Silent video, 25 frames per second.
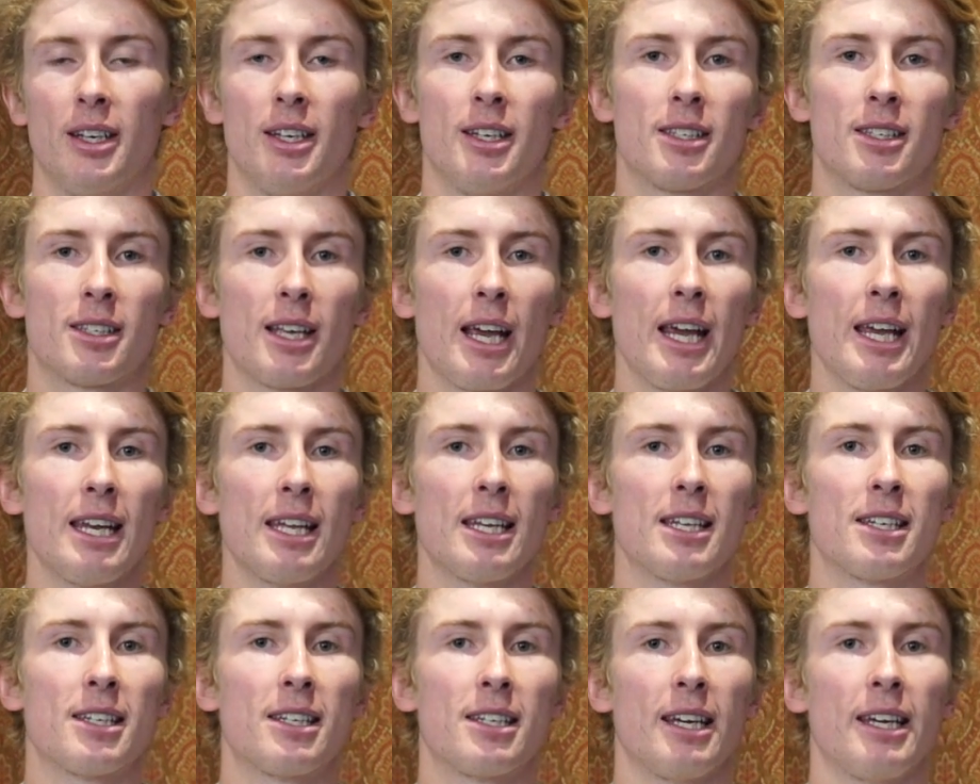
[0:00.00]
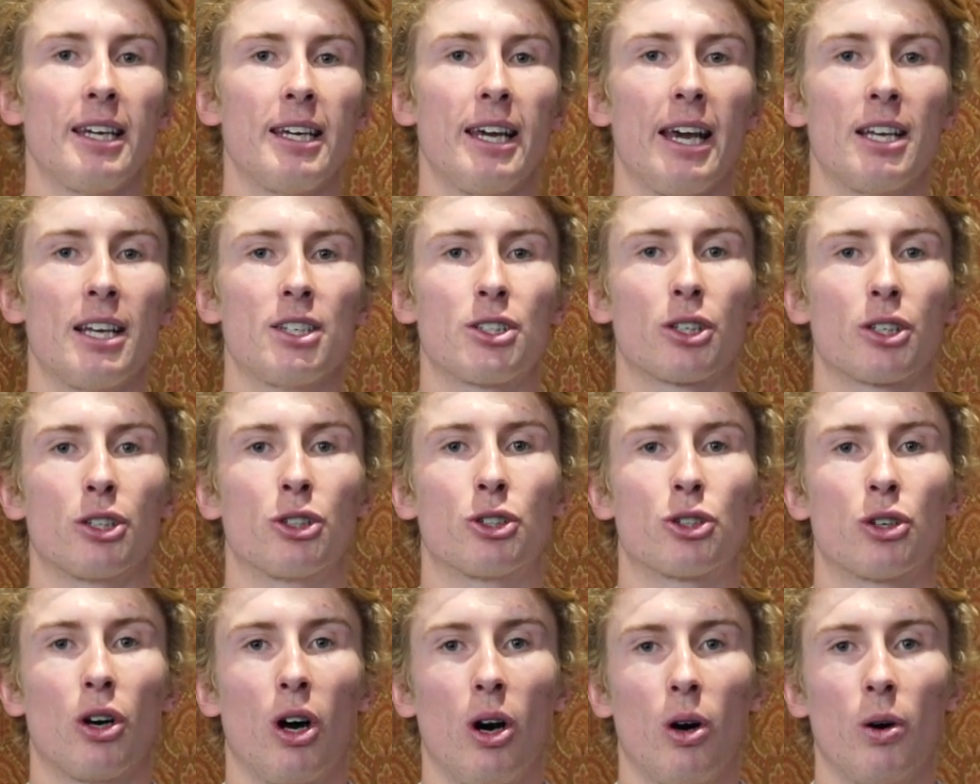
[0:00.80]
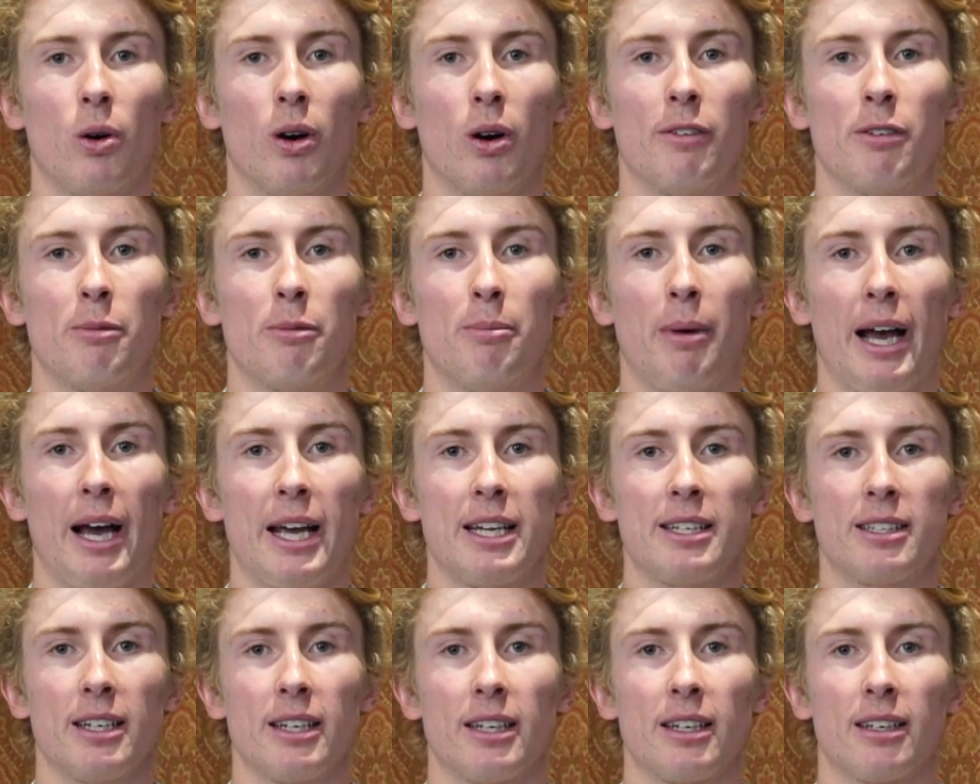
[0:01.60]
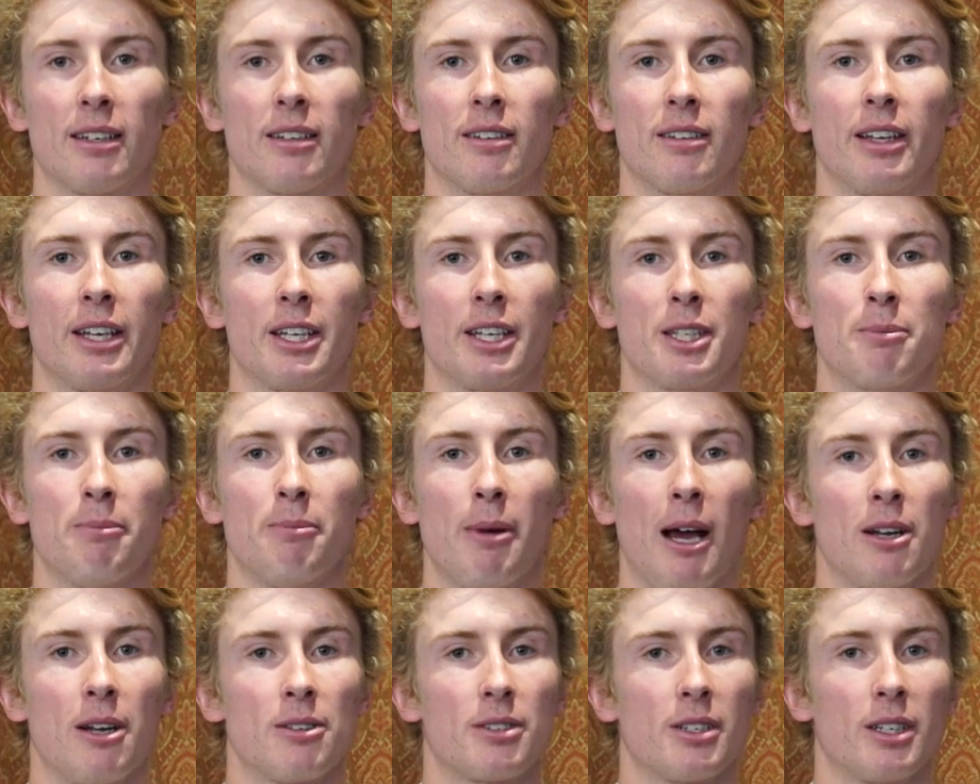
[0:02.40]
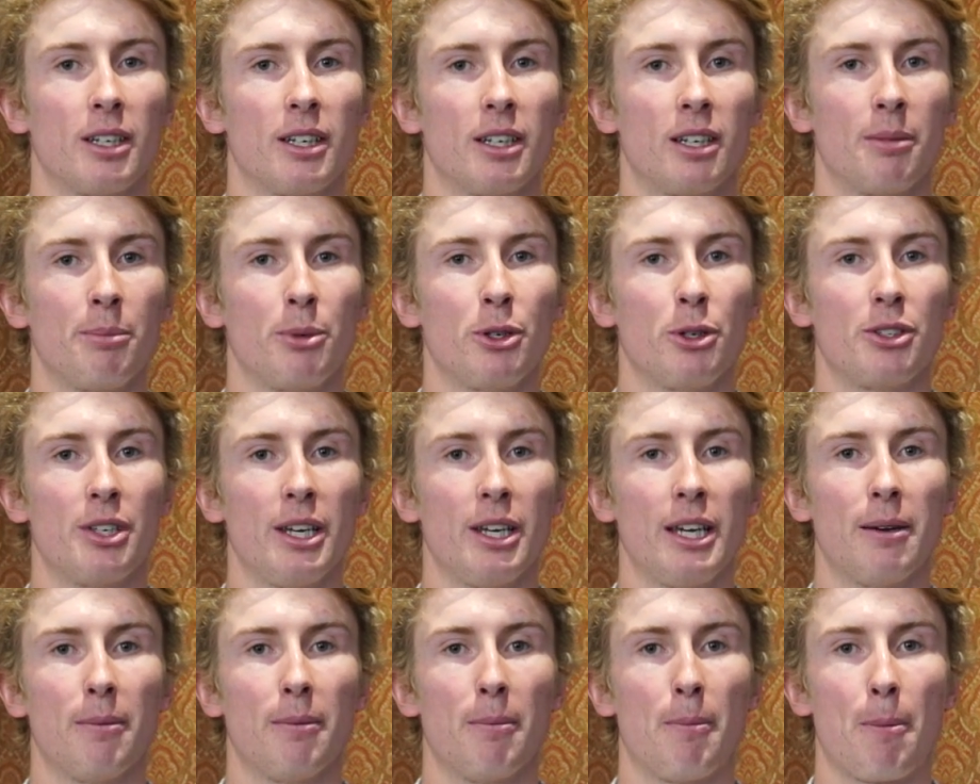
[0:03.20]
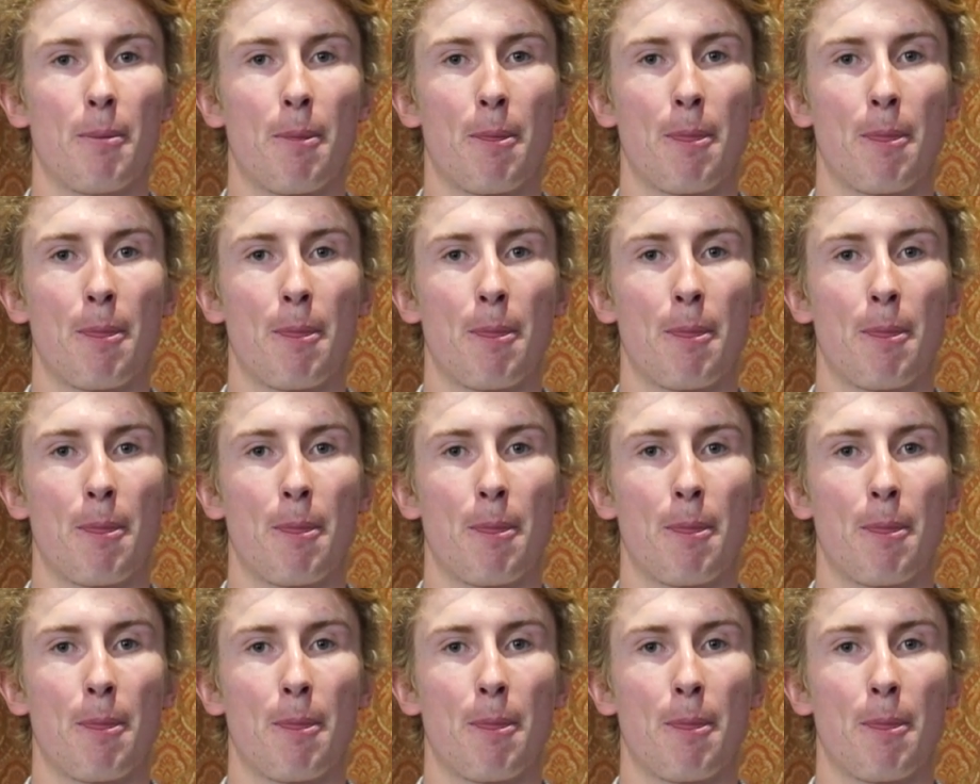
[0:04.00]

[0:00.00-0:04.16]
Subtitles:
Say an entity has control of a painting that is mounted in a museum.